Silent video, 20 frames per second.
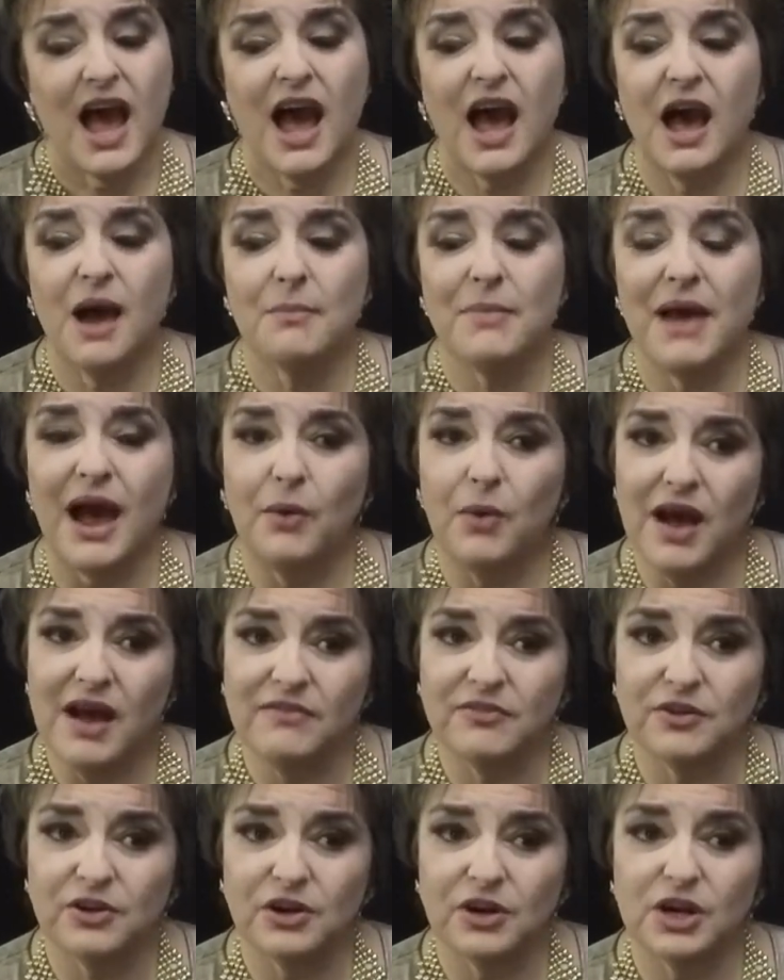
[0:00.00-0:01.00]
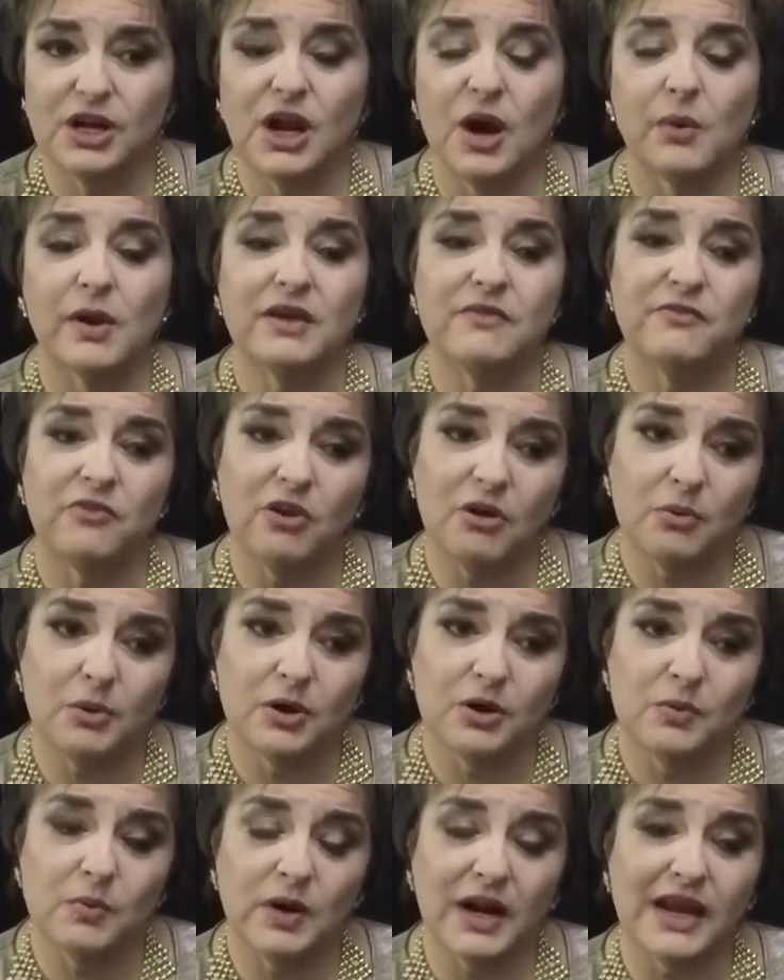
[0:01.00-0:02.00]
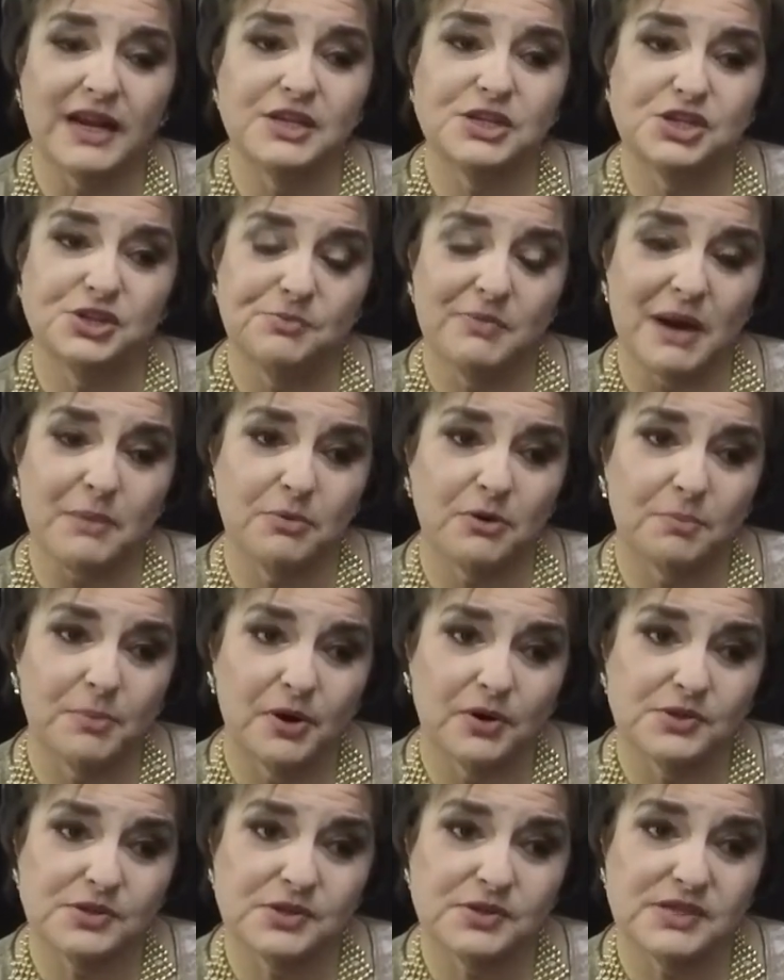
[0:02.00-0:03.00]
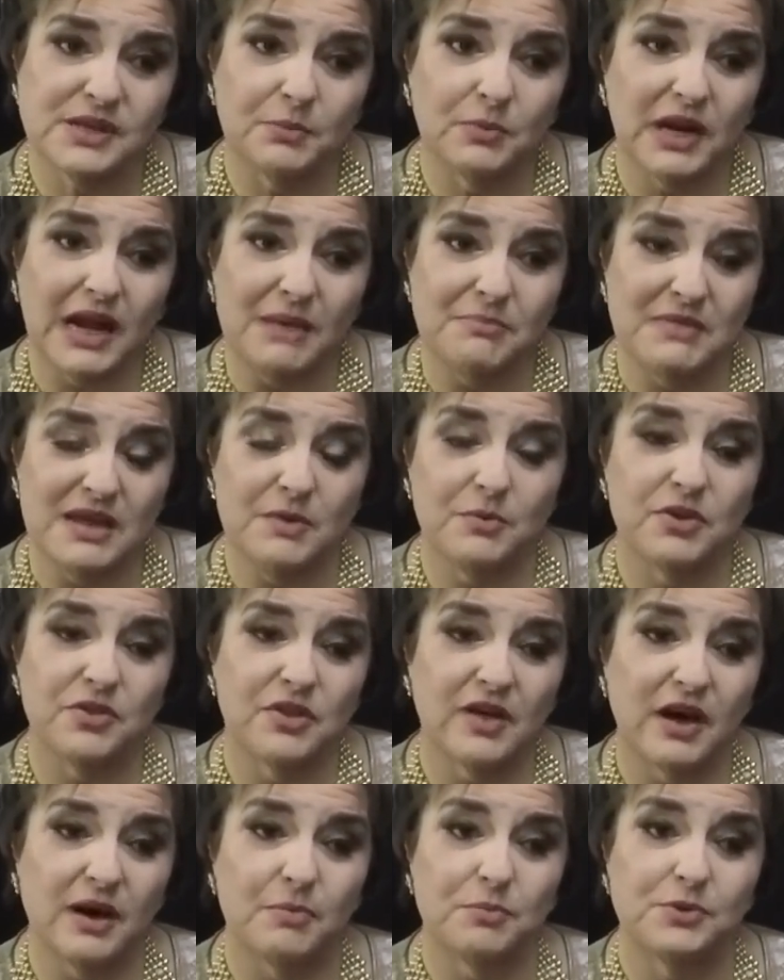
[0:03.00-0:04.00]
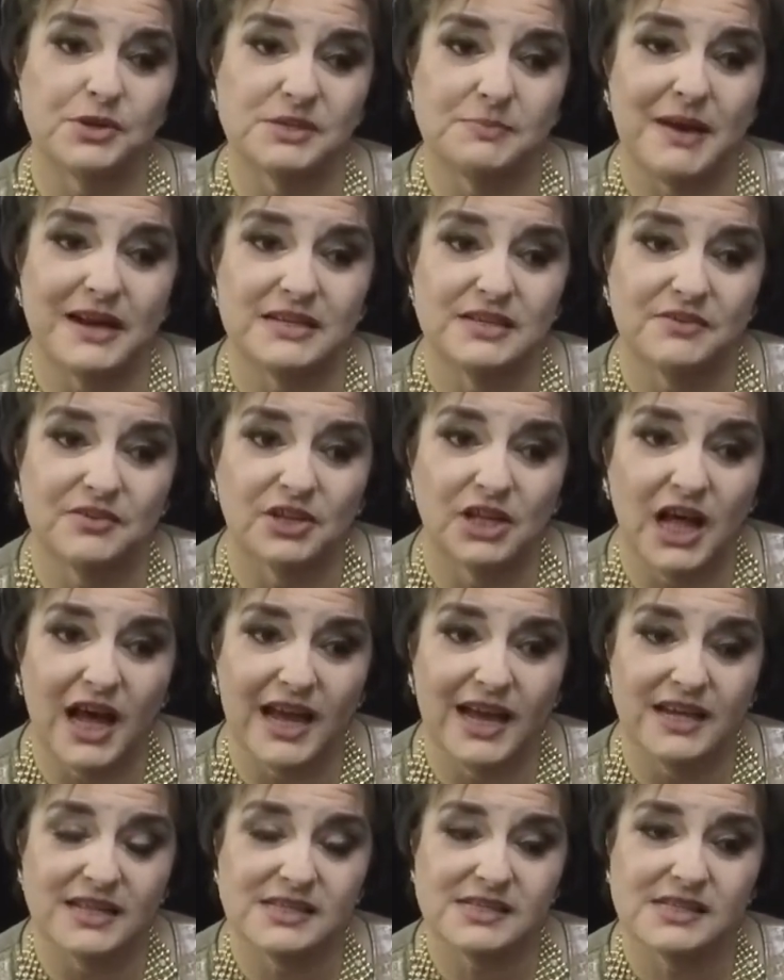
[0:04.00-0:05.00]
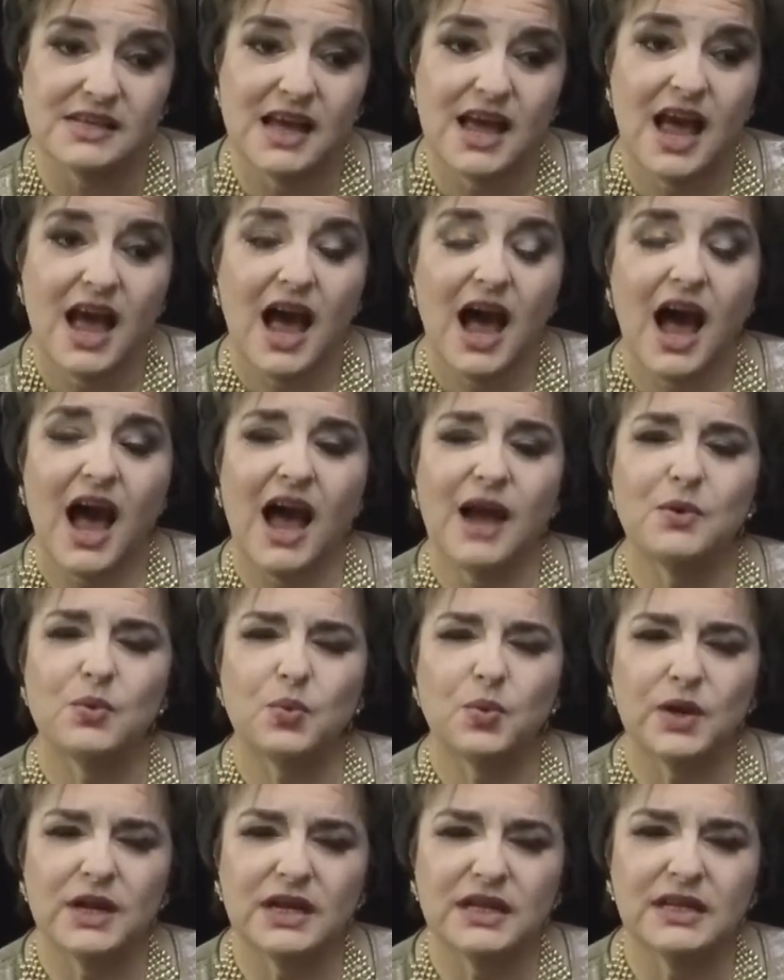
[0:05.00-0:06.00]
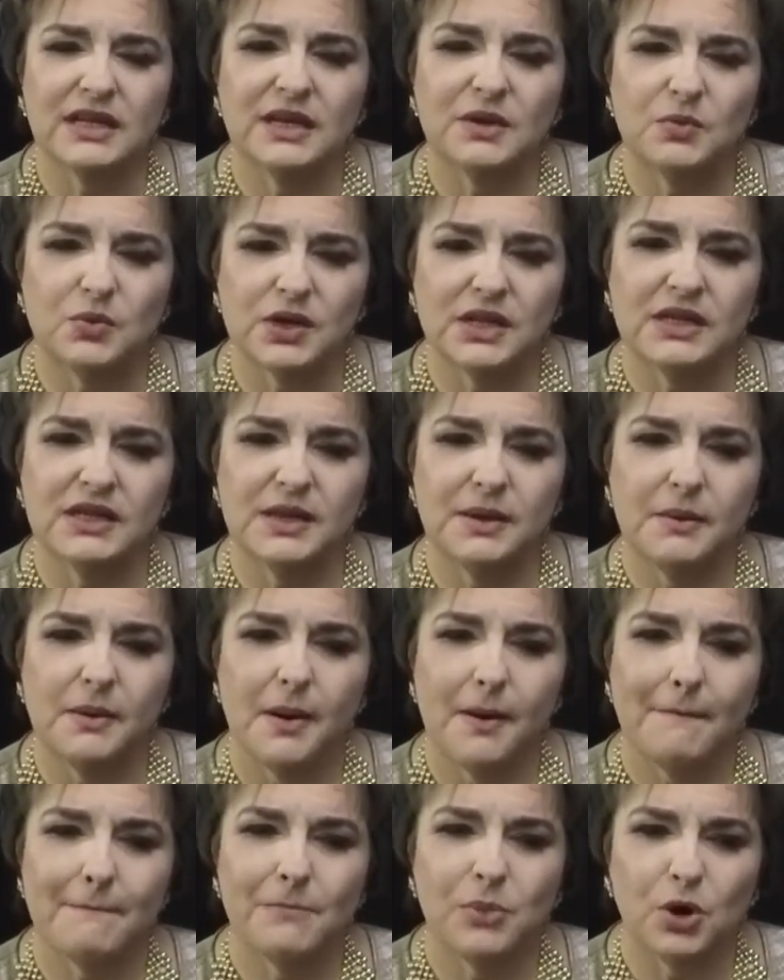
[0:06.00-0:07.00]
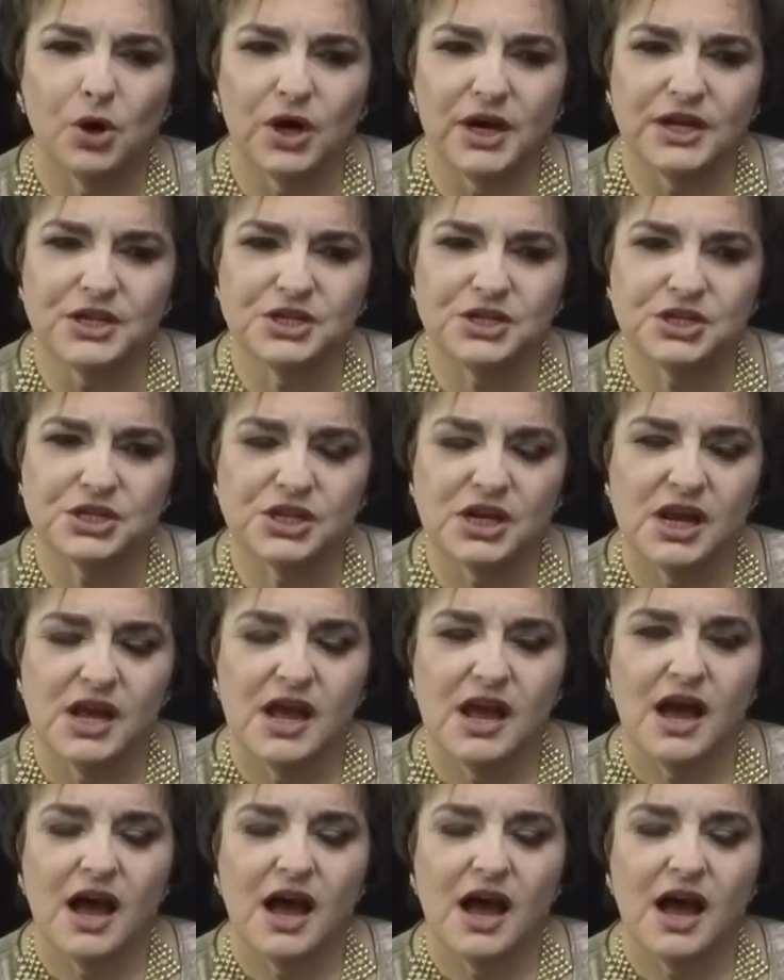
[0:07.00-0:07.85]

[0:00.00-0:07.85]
However, going forward, when I do my proposals and when I meet with prospective clients, I really, really push